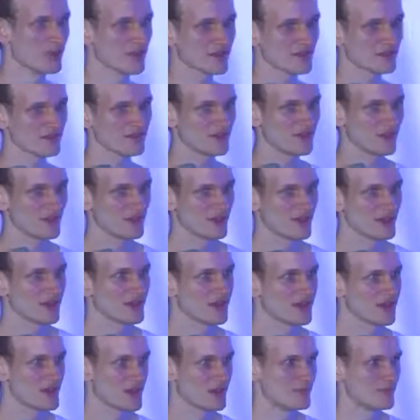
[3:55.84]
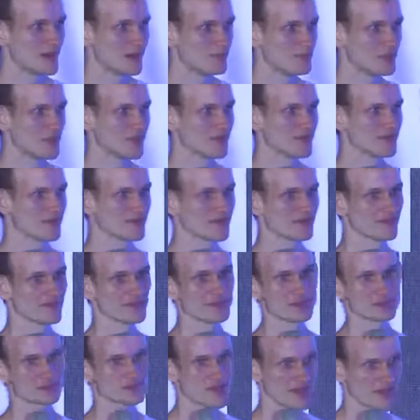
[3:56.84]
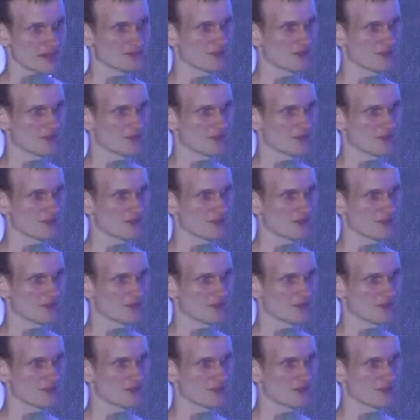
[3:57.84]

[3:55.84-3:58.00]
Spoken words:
if you come up with your list of